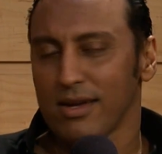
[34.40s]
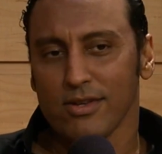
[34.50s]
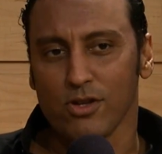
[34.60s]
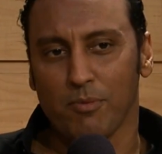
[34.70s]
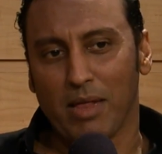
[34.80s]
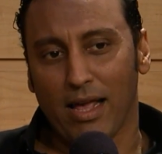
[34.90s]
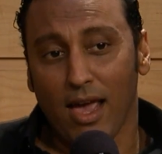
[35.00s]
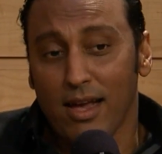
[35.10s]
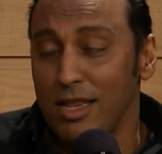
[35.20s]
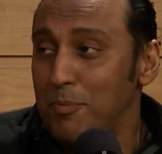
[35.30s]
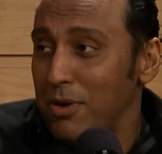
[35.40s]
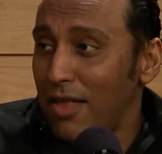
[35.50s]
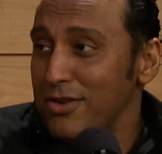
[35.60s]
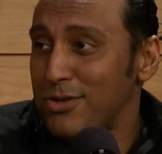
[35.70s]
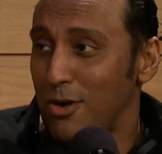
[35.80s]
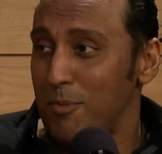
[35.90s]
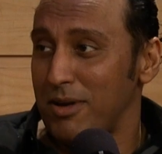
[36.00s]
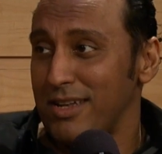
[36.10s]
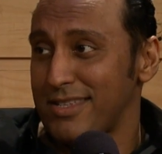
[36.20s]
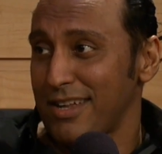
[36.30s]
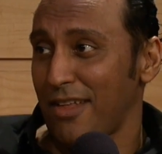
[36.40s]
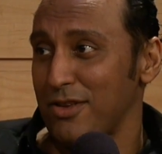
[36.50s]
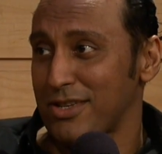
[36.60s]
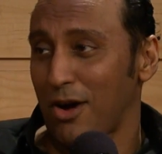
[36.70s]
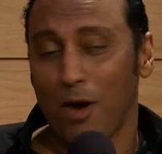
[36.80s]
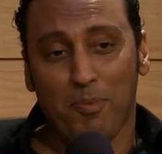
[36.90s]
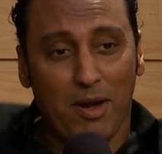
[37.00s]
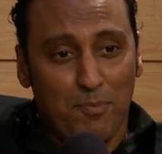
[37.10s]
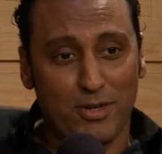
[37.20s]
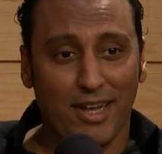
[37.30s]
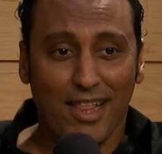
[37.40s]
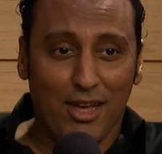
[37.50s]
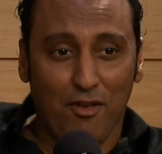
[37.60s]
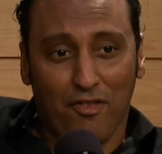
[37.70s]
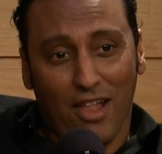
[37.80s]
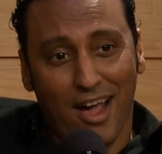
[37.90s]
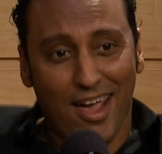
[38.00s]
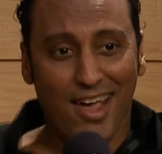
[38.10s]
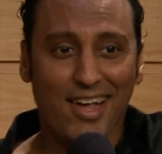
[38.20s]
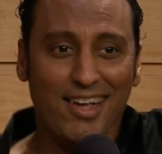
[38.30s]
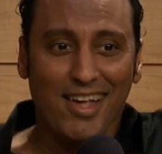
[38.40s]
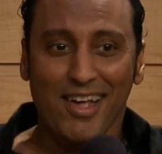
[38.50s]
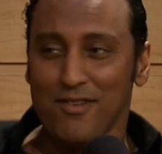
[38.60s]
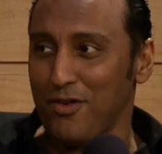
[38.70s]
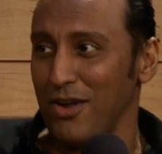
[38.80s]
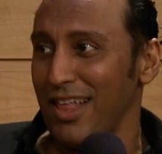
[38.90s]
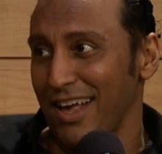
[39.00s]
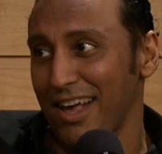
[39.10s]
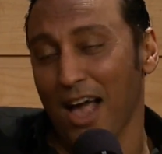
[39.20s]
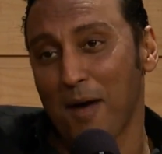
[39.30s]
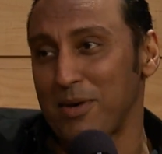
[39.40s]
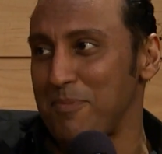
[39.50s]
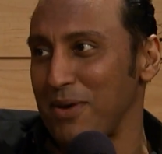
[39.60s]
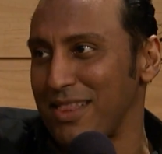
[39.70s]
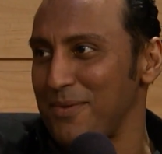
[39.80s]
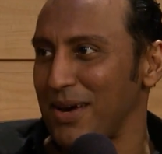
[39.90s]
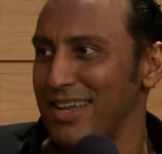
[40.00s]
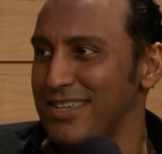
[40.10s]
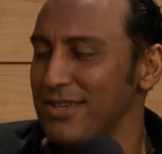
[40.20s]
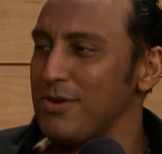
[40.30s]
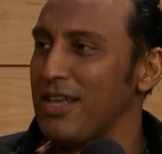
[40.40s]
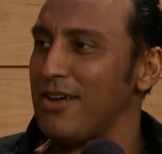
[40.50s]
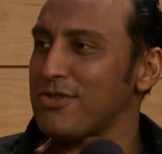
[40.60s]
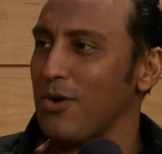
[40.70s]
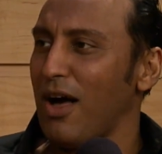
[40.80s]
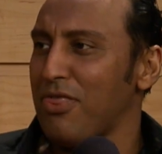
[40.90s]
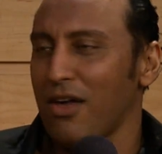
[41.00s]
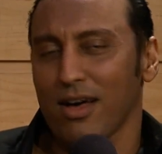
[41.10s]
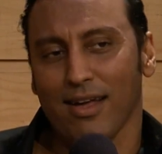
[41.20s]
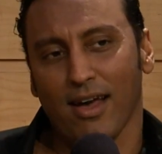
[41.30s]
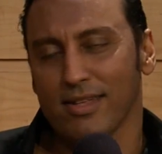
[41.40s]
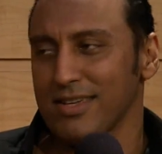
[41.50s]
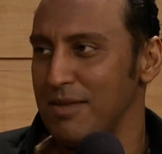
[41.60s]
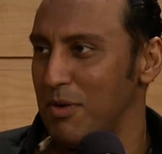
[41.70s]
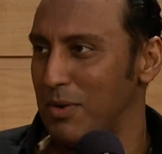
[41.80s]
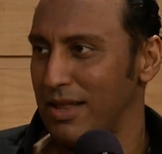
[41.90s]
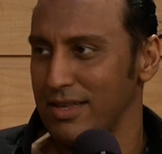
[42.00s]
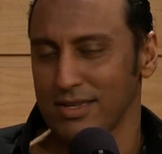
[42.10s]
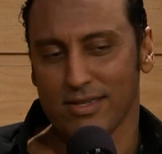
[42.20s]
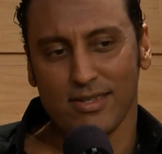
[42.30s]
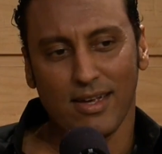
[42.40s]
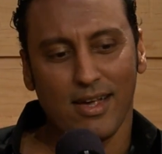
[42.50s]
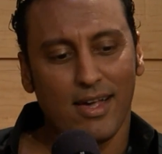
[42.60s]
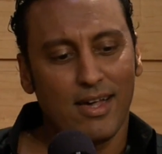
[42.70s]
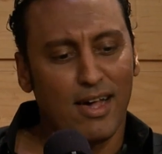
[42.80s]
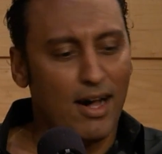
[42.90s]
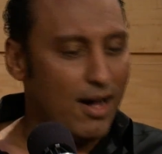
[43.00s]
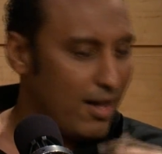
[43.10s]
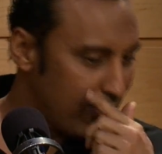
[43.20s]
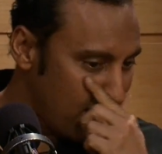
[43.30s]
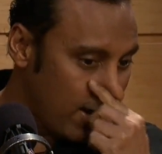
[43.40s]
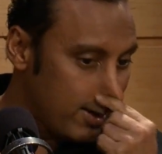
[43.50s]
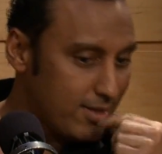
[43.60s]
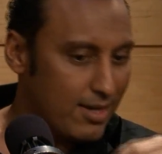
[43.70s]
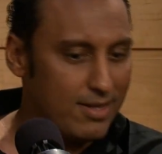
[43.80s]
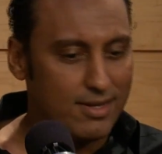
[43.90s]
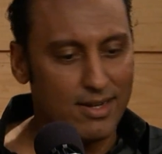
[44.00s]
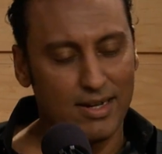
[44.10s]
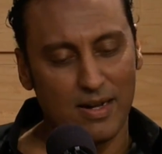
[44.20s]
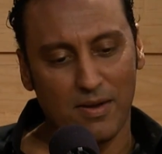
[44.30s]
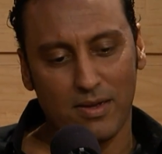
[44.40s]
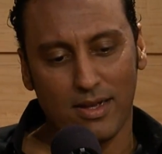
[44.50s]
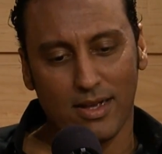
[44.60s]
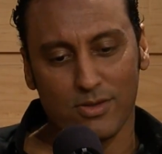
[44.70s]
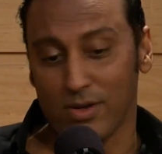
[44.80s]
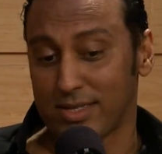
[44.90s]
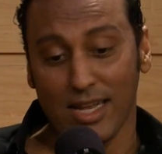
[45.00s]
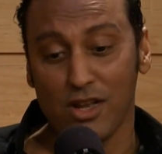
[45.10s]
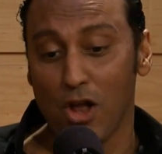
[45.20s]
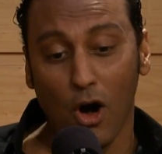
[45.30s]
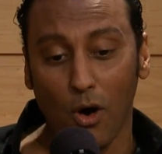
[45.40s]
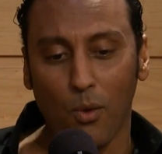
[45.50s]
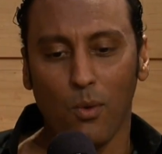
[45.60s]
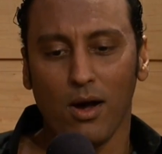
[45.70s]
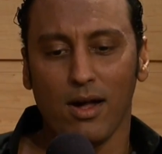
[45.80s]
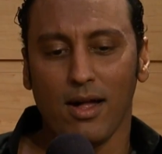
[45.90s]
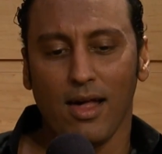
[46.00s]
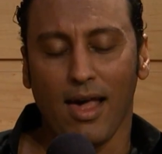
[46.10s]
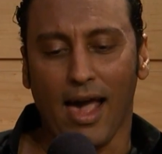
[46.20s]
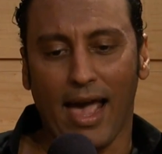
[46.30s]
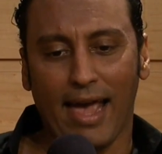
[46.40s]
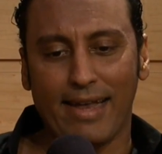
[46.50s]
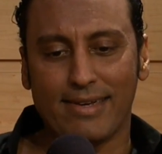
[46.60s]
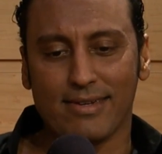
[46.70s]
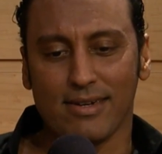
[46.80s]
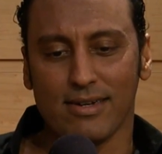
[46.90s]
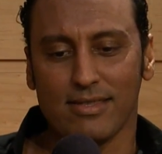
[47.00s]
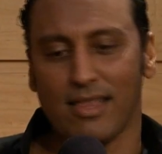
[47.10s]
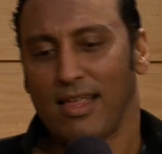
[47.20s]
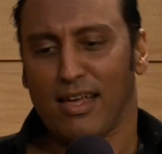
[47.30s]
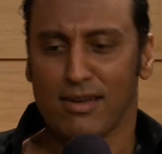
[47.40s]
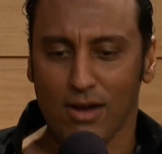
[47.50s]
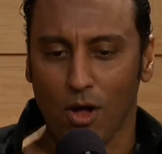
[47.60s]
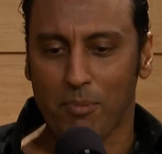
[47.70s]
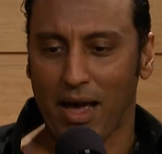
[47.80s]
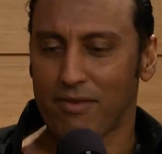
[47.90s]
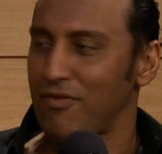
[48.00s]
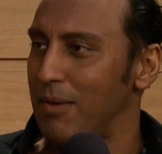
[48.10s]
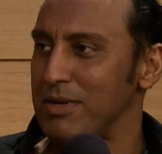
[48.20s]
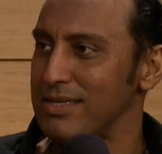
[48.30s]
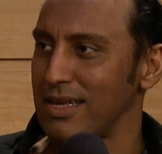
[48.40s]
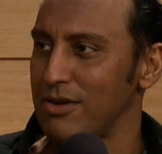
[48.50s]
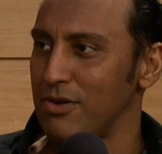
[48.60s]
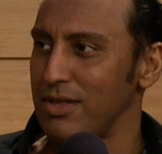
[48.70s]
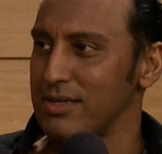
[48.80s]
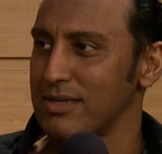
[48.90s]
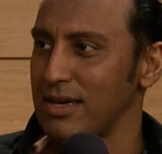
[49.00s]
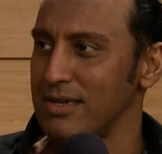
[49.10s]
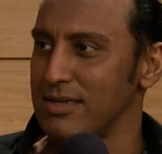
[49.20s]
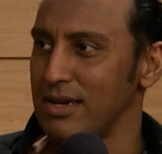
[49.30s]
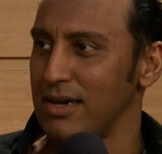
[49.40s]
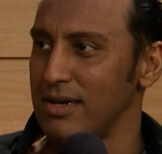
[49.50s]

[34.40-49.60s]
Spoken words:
sort of be like, hey, can you put on this turban and sit on this carpet and pretend like you're flying for like a comedy bit that we're gonna do, So I thought it's gonna be one of these things, and so I said no, and then they called back 5 minutes later and they said,